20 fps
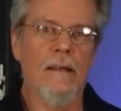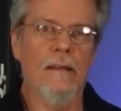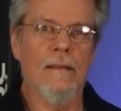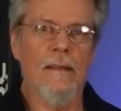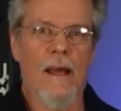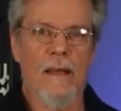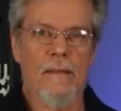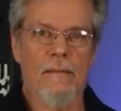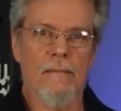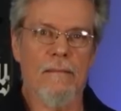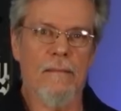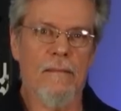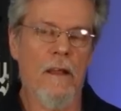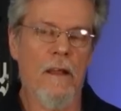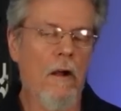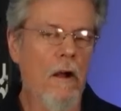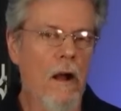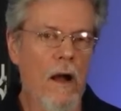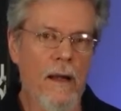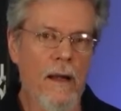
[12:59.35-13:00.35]
that
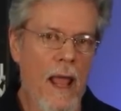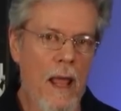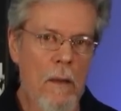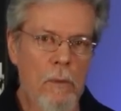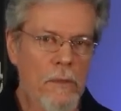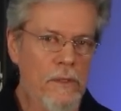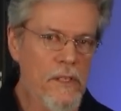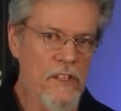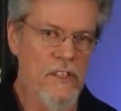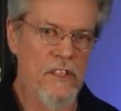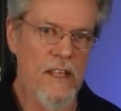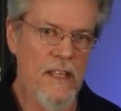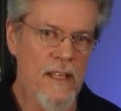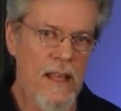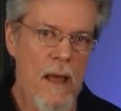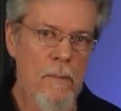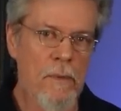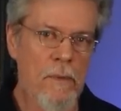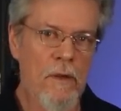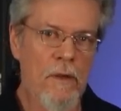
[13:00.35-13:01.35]
they're unable to see
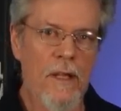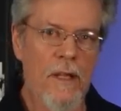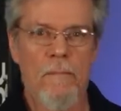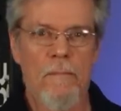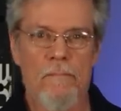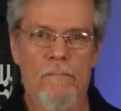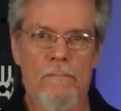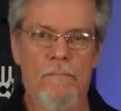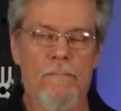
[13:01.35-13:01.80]
that beauty.